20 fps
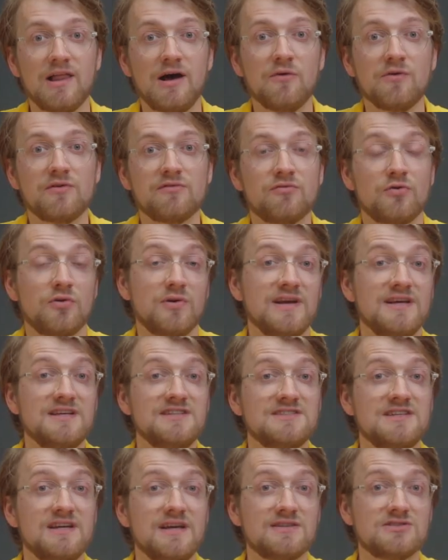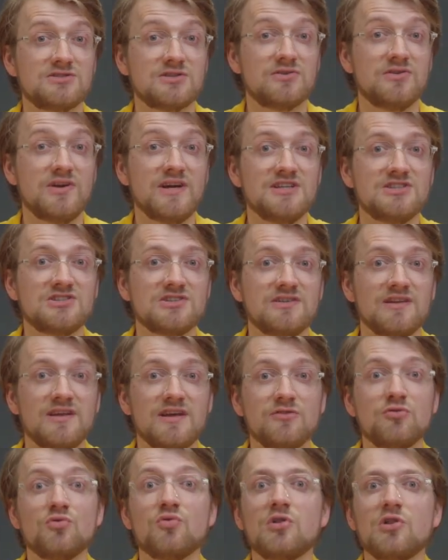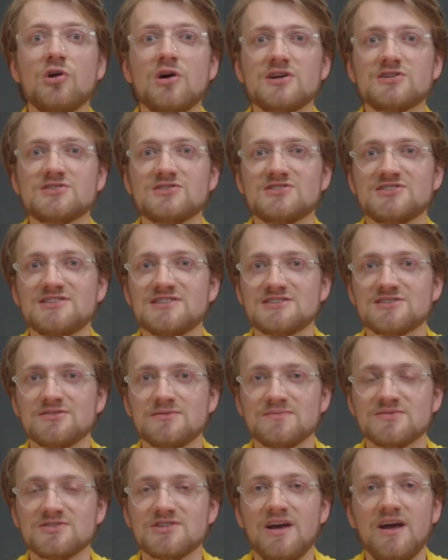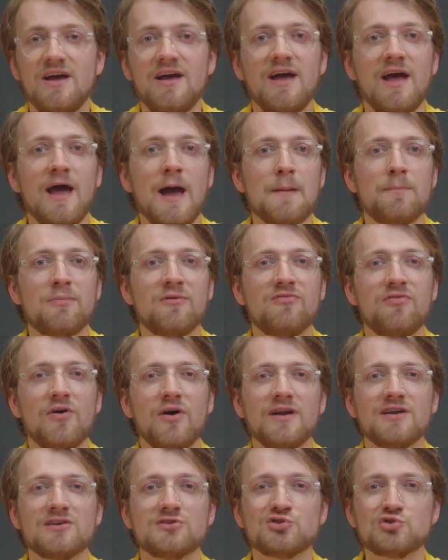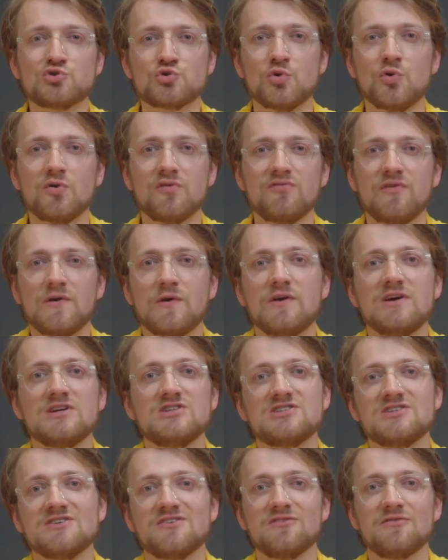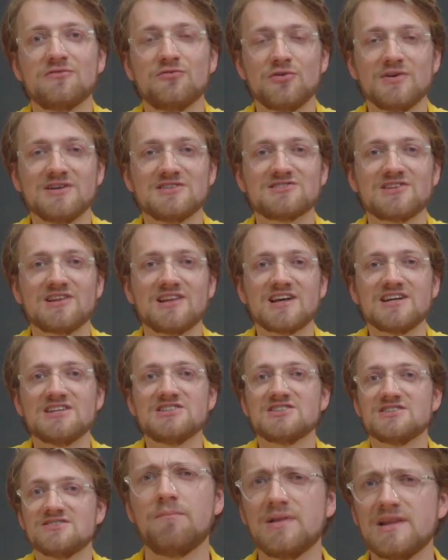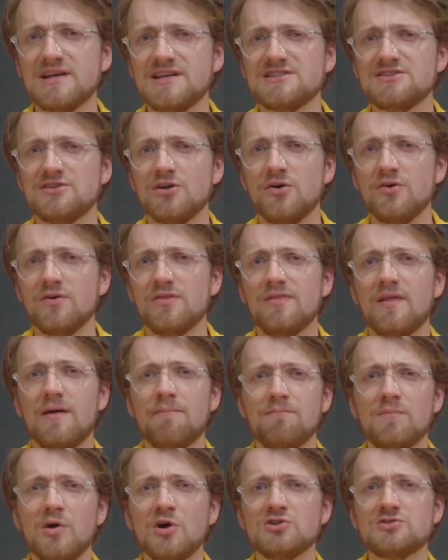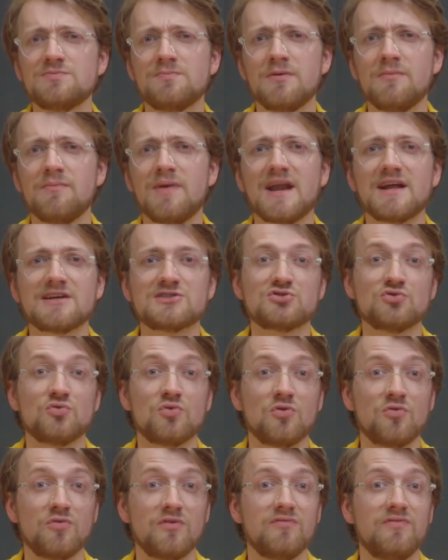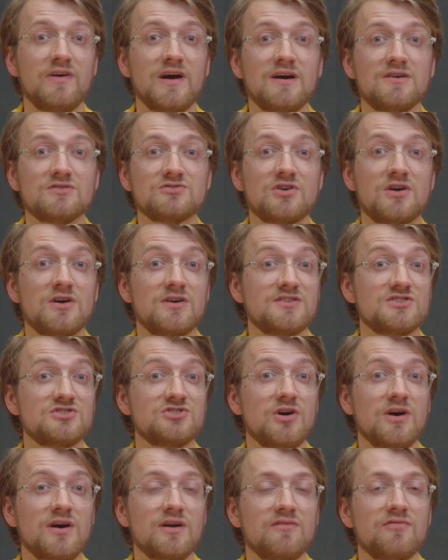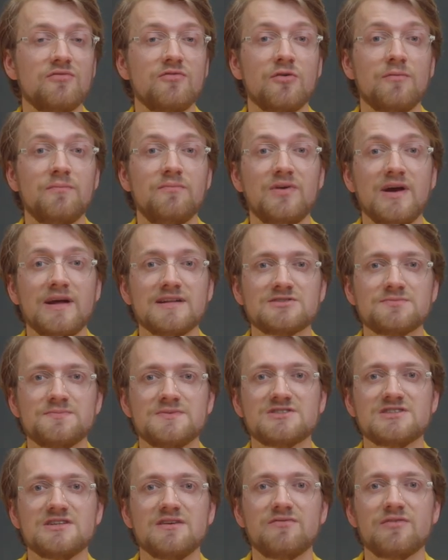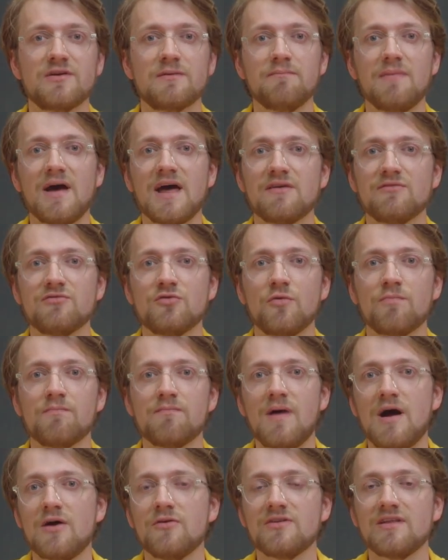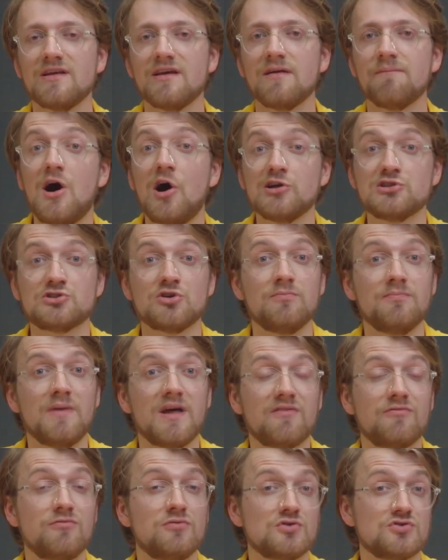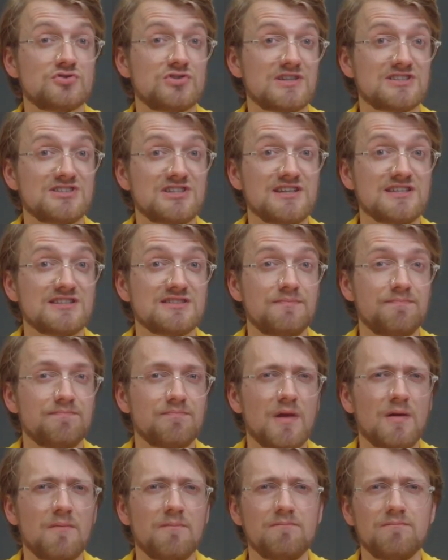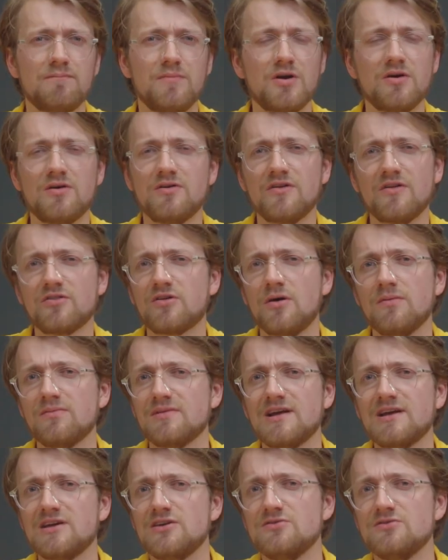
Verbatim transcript: allowing for easy integration into larger systems and providing a strong foundation for installation. Please note that most pneumatic solenoid valves are designed for brand-specific manifold mounting. ISO manifolds exist, but are not commonly